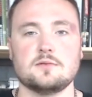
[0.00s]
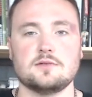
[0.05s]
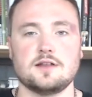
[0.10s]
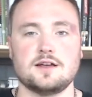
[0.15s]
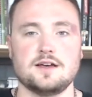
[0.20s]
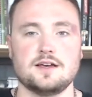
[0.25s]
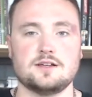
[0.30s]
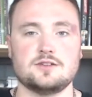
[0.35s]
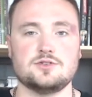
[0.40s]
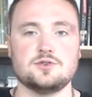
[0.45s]

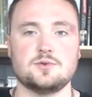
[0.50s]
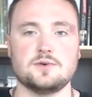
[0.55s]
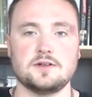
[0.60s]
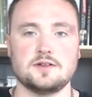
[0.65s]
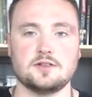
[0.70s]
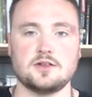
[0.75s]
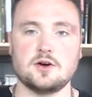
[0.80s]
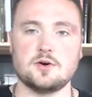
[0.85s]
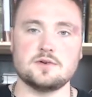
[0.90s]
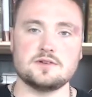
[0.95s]
like
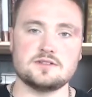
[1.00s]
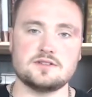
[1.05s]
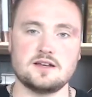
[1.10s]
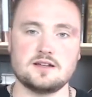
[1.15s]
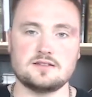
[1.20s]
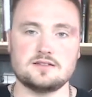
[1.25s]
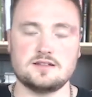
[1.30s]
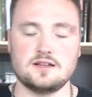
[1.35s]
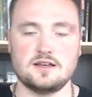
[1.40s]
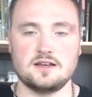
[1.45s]
doing low
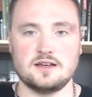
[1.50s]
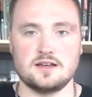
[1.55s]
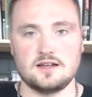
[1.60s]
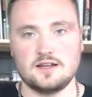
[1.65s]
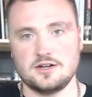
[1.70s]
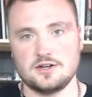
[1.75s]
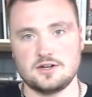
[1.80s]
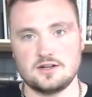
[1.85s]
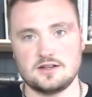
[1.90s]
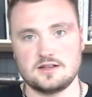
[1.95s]
intensity and
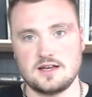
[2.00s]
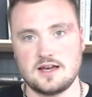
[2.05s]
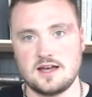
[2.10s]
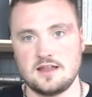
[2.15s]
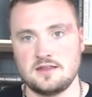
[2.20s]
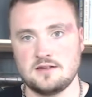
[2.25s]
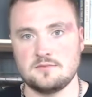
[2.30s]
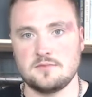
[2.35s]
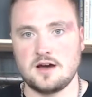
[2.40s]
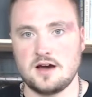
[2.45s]
getting good at that,
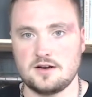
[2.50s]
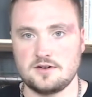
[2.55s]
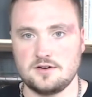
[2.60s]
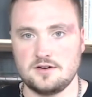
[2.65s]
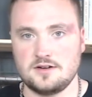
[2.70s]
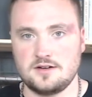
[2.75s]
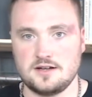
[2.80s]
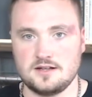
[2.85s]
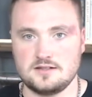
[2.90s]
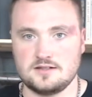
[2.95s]
and then moderate
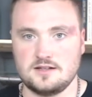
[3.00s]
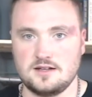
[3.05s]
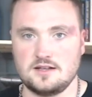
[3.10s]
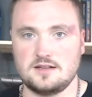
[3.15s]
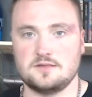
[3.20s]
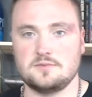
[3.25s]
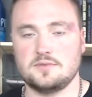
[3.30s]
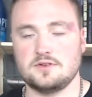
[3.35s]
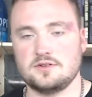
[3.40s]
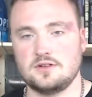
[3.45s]
intensity
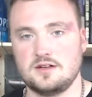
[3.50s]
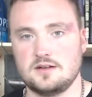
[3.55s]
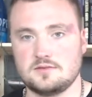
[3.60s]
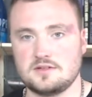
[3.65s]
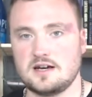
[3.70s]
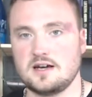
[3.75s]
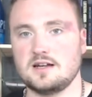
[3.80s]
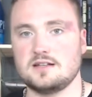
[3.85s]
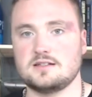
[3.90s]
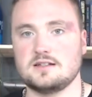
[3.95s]
and then building up
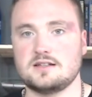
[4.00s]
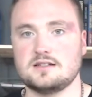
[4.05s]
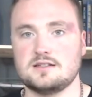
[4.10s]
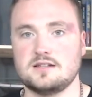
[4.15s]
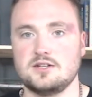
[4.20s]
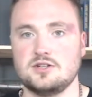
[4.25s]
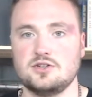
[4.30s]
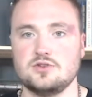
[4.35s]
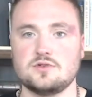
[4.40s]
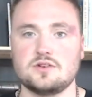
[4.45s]
to high intensity,
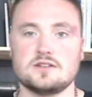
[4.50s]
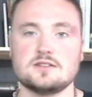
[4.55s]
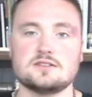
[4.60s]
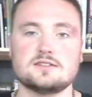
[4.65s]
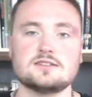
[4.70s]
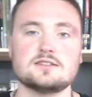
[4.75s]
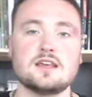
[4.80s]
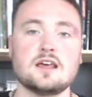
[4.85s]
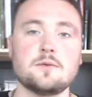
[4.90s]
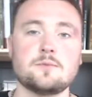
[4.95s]
you could
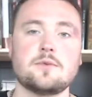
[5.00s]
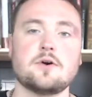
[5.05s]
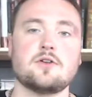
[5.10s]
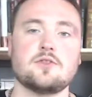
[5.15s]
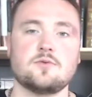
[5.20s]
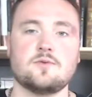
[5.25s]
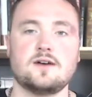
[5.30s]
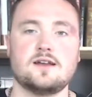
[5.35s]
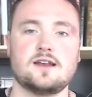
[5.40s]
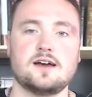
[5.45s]
skip all
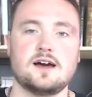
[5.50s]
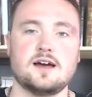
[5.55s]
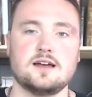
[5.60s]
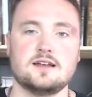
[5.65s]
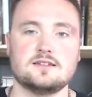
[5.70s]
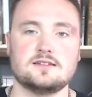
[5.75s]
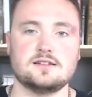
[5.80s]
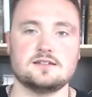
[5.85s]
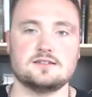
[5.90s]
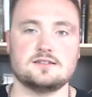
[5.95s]
the way to high
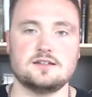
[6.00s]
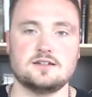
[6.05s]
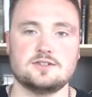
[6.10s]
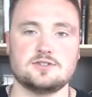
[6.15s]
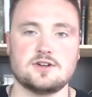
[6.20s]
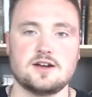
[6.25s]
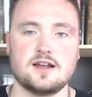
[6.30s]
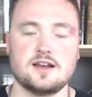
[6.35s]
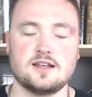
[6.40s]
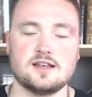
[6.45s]
intensity
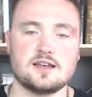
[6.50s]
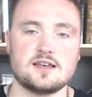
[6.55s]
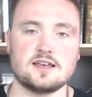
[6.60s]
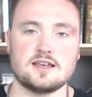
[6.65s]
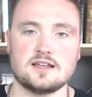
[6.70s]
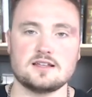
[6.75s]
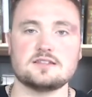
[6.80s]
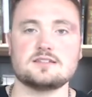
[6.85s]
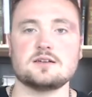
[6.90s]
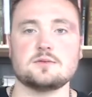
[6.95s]
training and
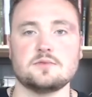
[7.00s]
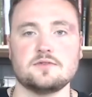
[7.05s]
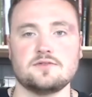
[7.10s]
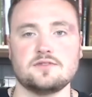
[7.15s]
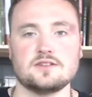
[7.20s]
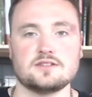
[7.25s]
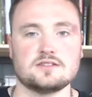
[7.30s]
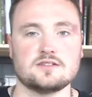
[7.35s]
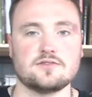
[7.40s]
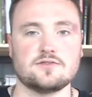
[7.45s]
get some of
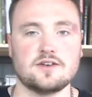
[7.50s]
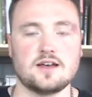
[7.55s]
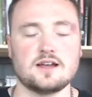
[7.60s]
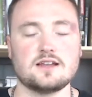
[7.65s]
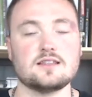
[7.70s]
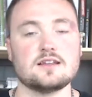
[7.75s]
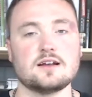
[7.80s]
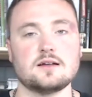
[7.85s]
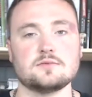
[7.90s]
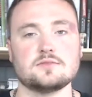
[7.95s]
this
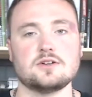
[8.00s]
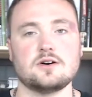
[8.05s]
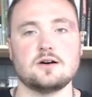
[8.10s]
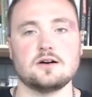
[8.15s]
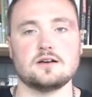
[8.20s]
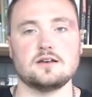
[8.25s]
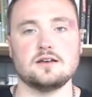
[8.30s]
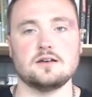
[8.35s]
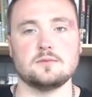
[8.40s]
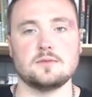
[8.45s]
effect that I'm
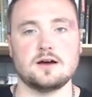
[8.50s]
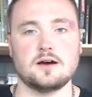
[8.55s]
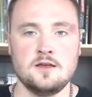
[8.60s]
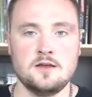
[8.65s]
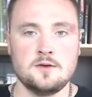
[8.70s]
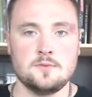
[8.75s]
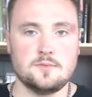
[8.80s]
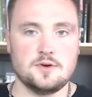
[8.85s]
talking about.